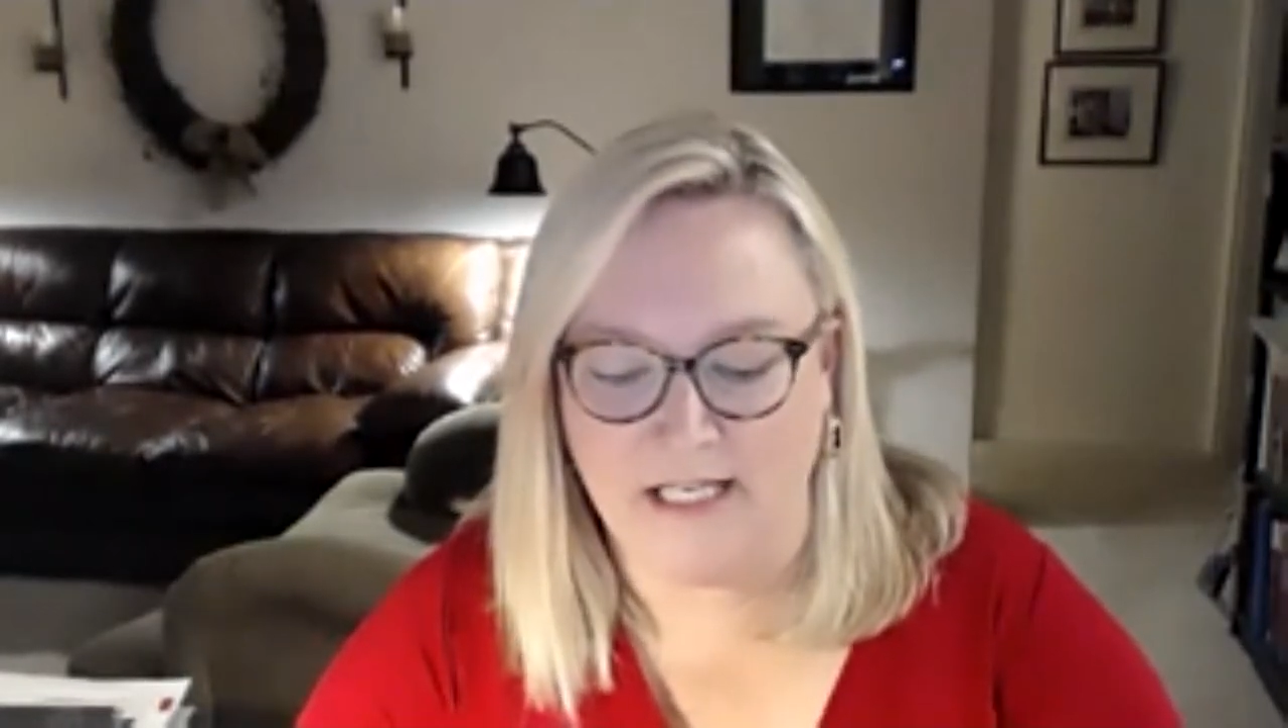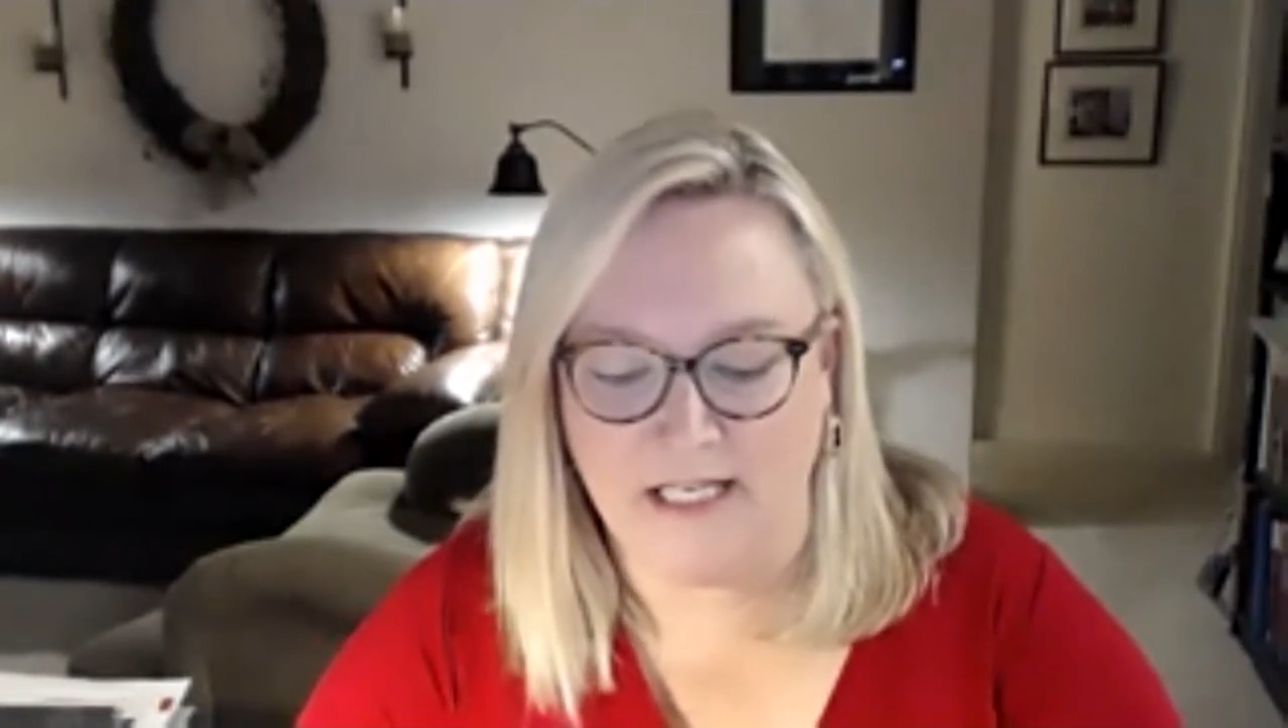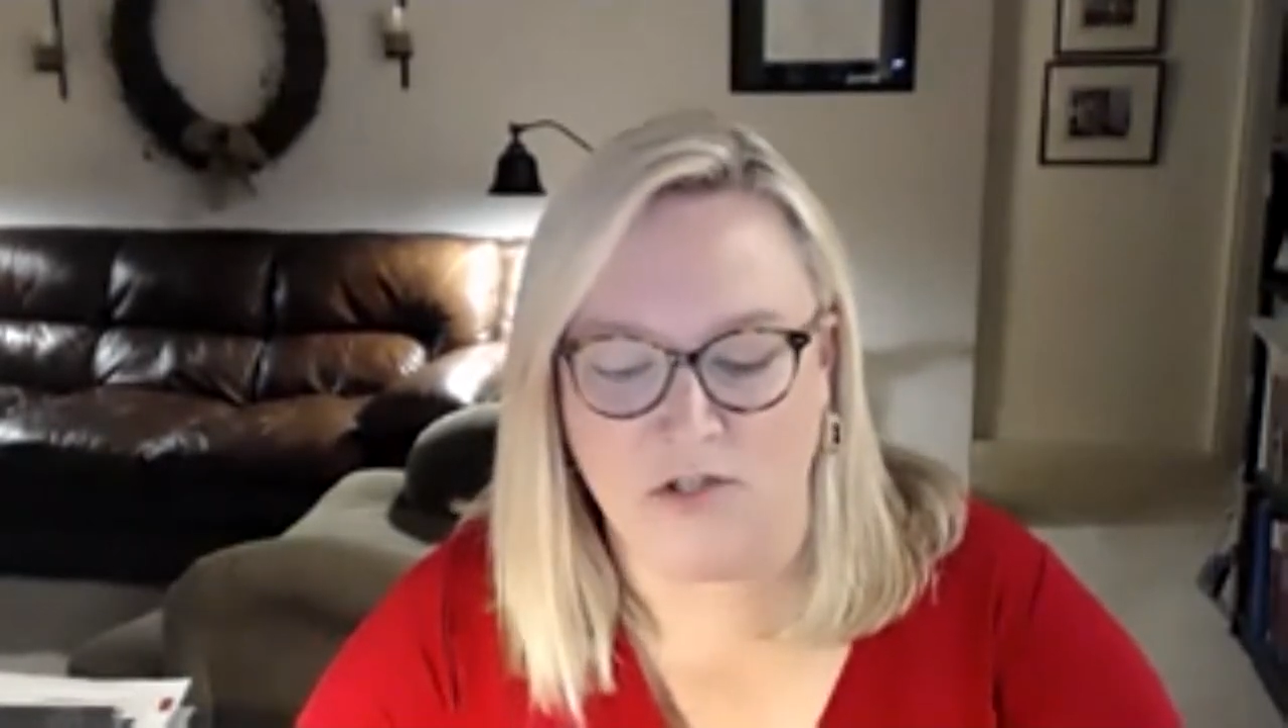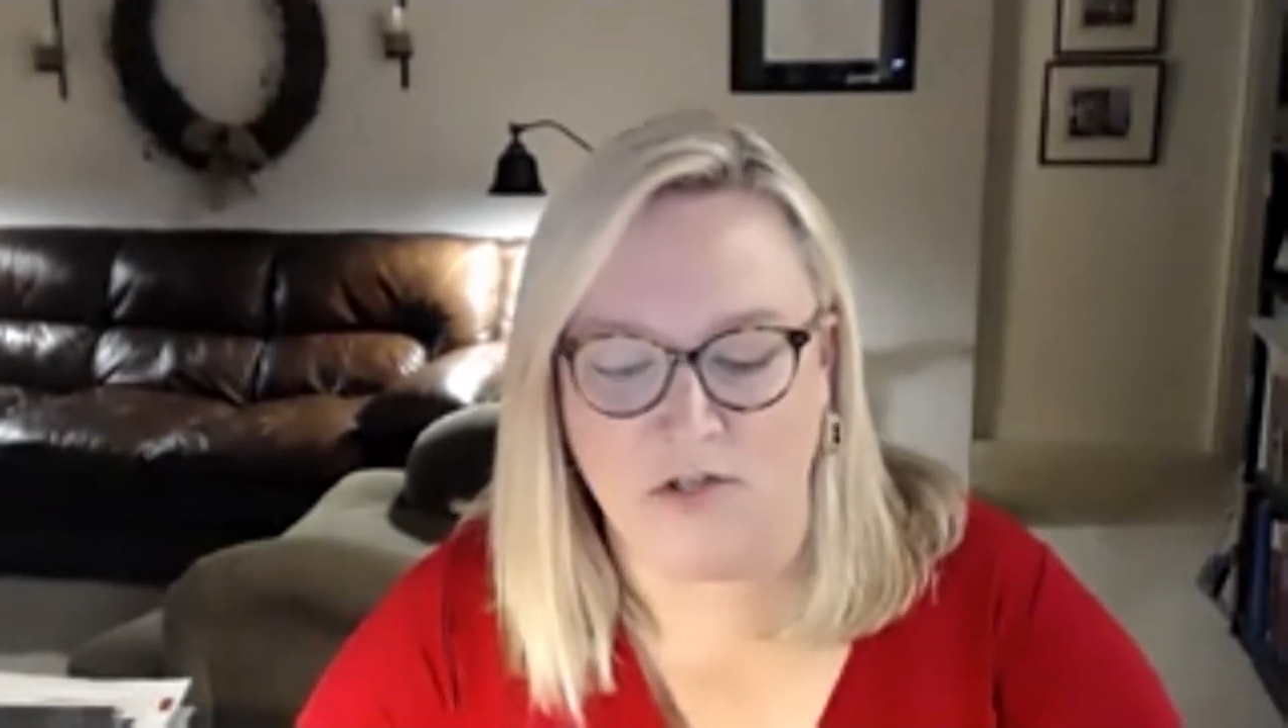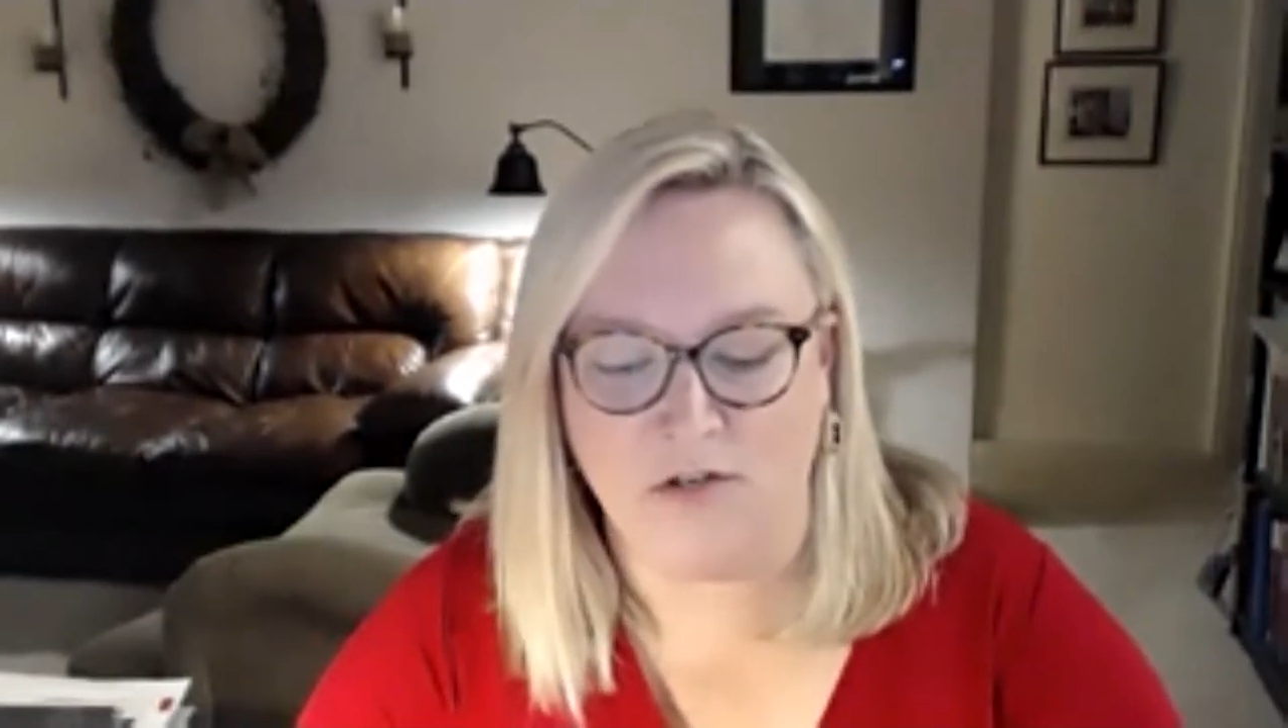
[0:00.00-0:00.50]

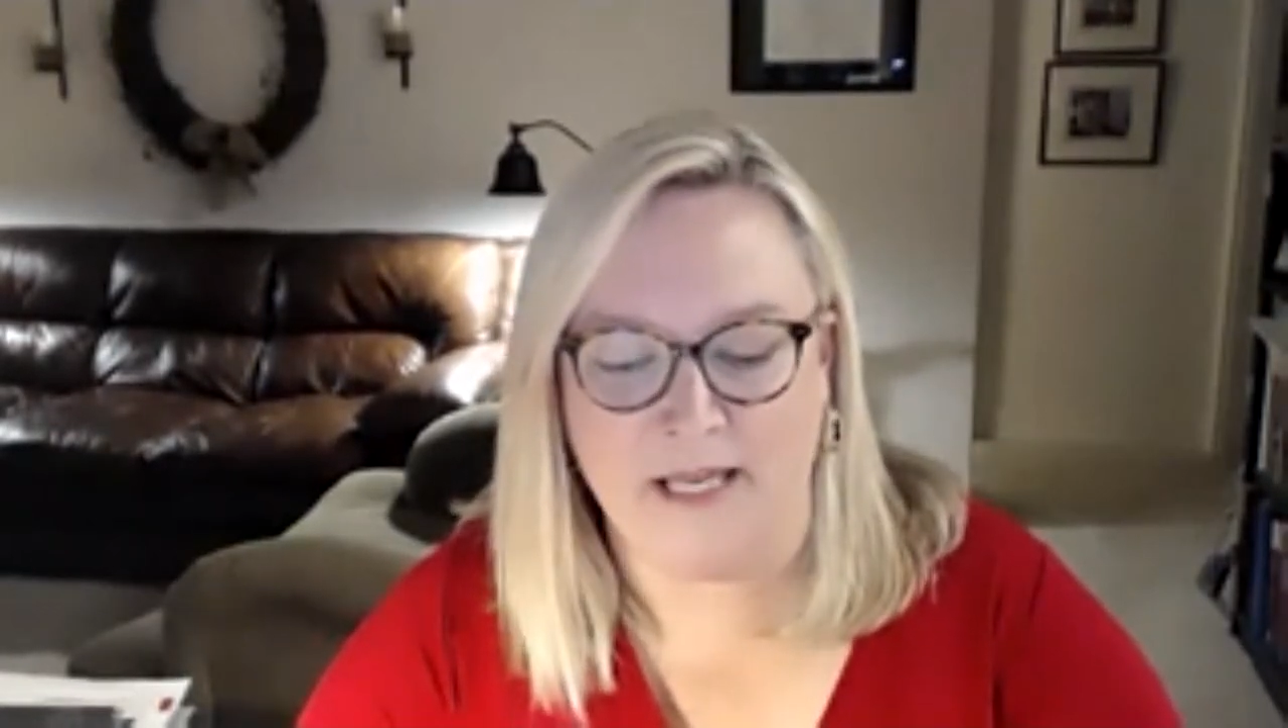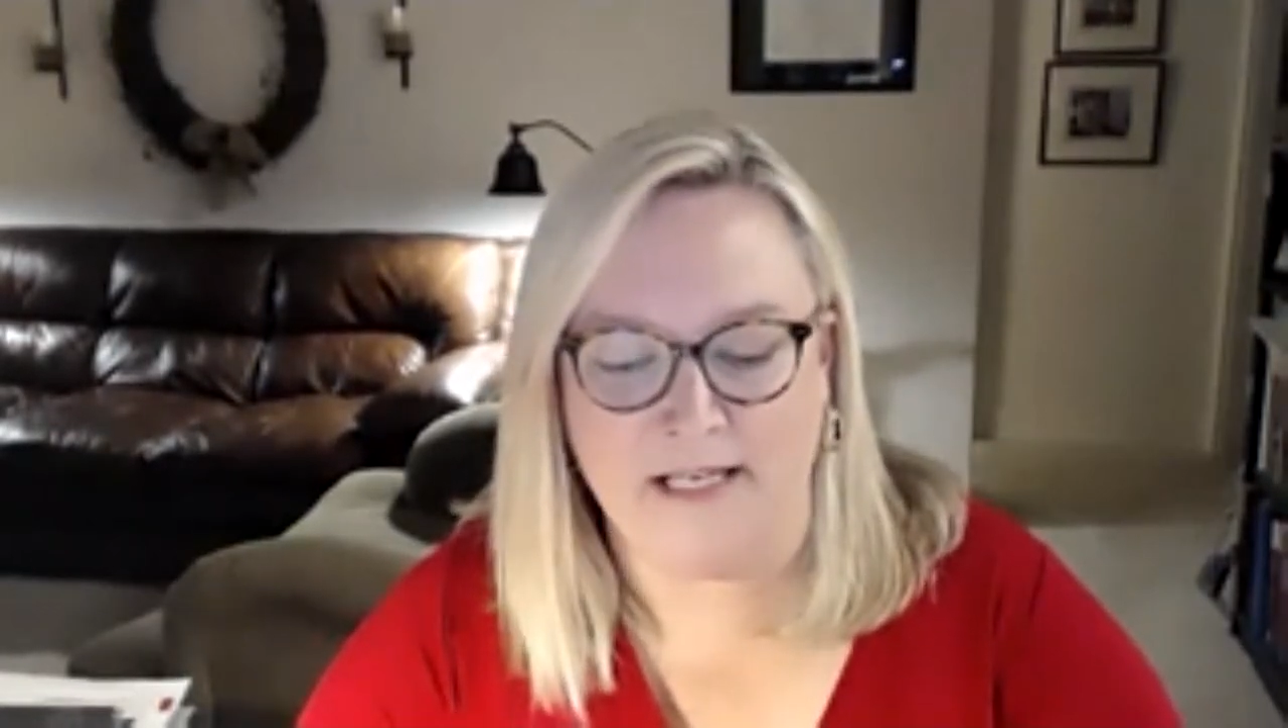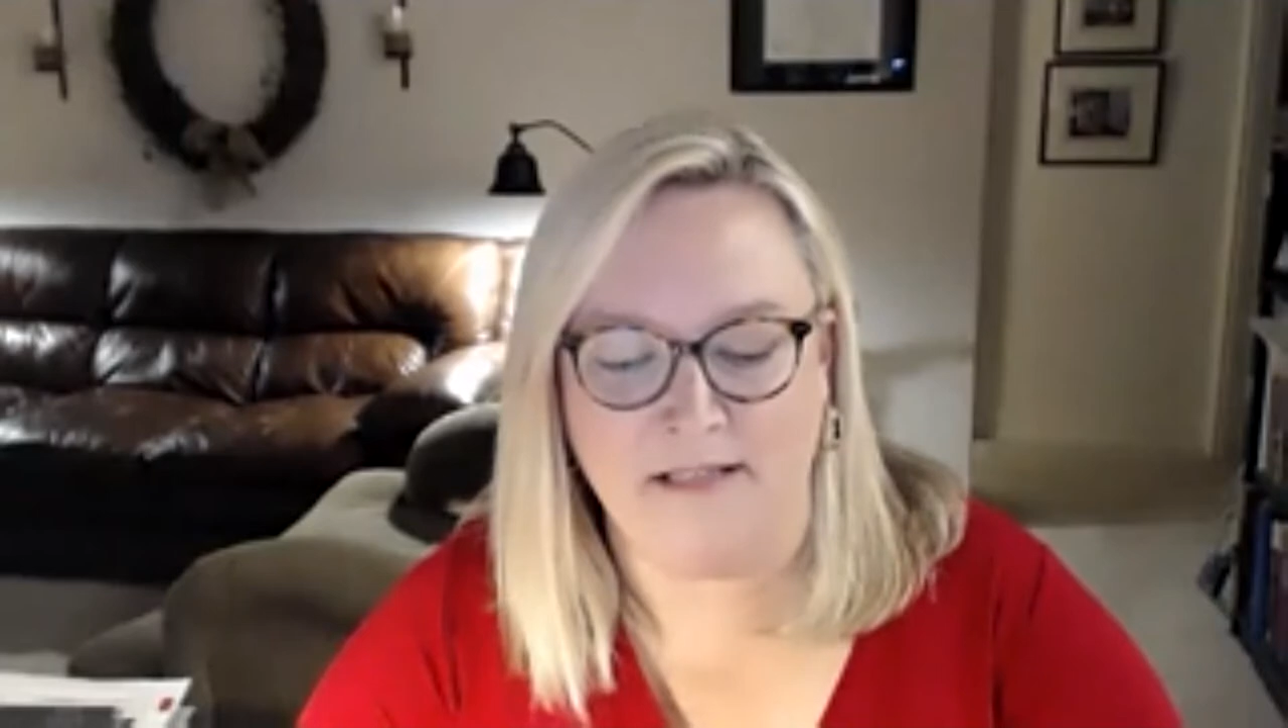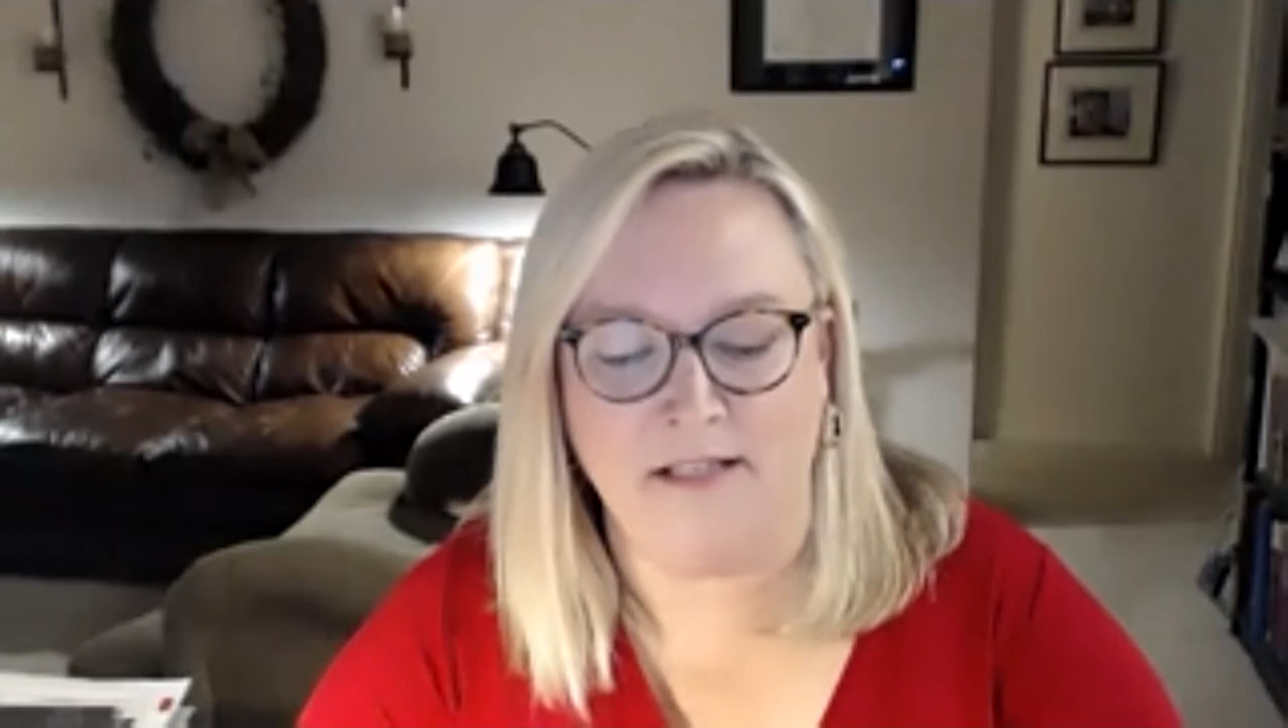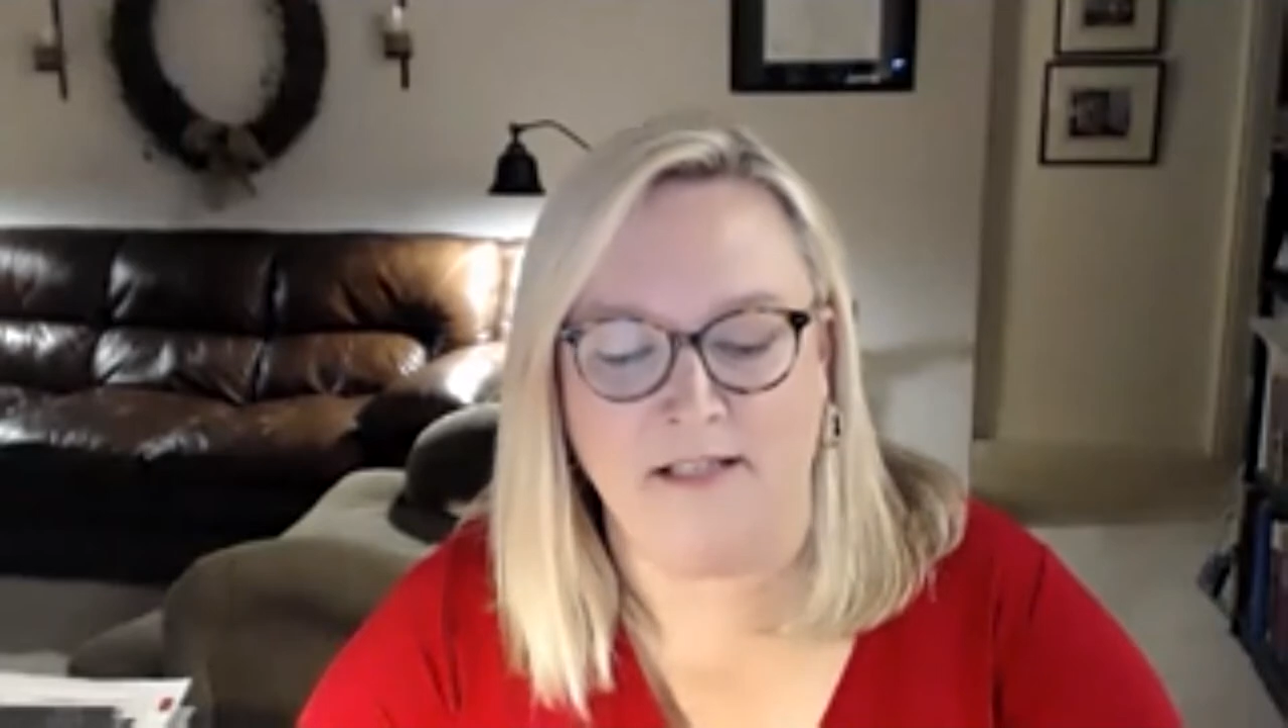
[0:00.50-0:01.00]
clinical
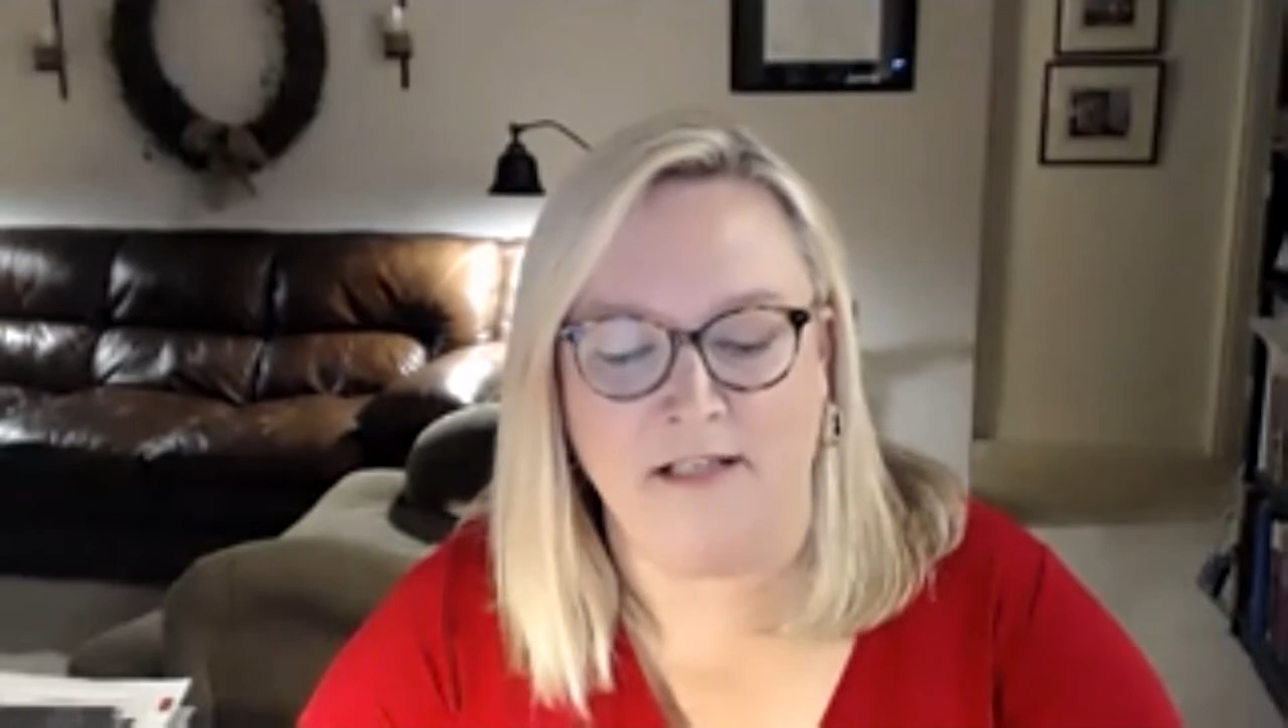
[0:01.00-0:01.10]
training in